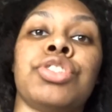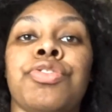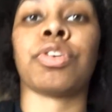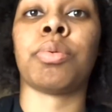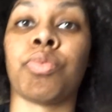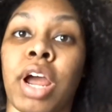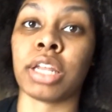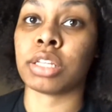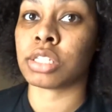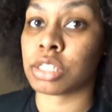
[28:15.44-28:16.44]
from
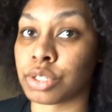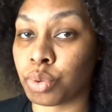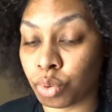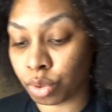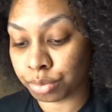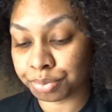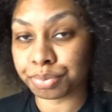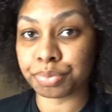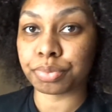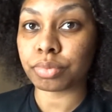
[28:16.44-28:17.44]
Ryland's school
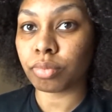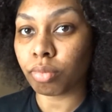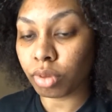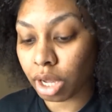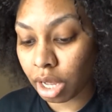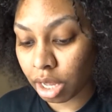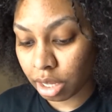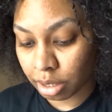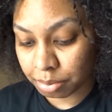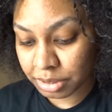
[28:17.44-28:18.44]

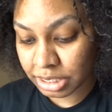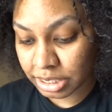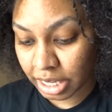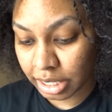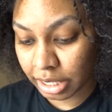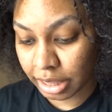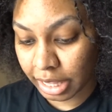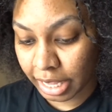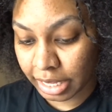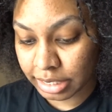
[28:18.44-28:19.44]
um, stating
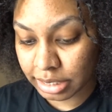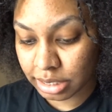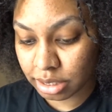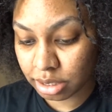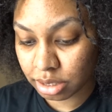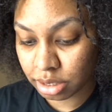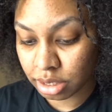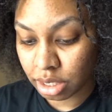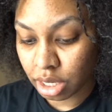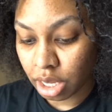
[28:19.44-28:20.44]
that
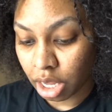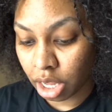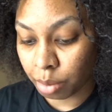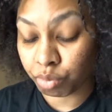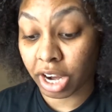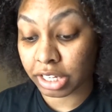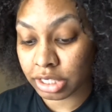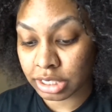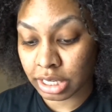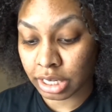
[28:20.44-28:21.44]
um,
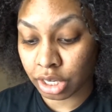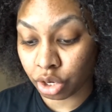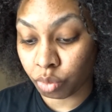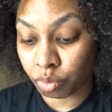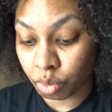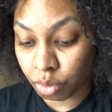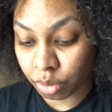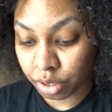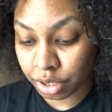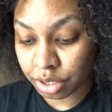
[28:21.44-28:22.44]
Ryland is getting an
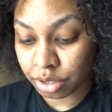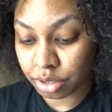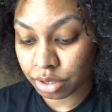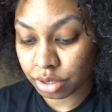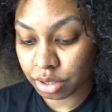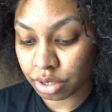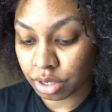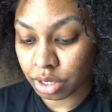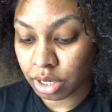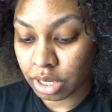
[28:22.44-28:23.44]
award
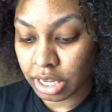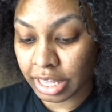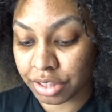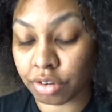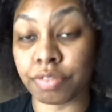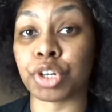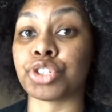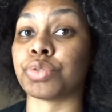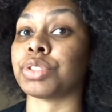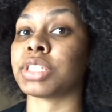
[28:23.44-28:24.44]
in their
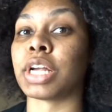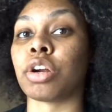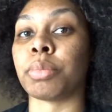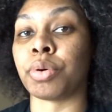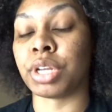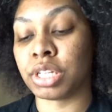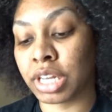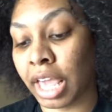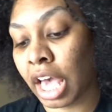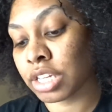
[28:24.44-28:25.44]
virtual ceremony. And
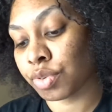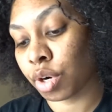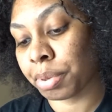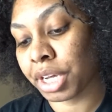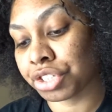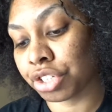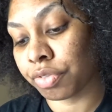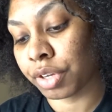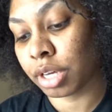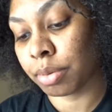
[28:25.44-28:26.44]
they asked for a picture
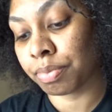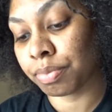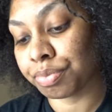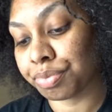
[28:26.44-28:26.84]
of him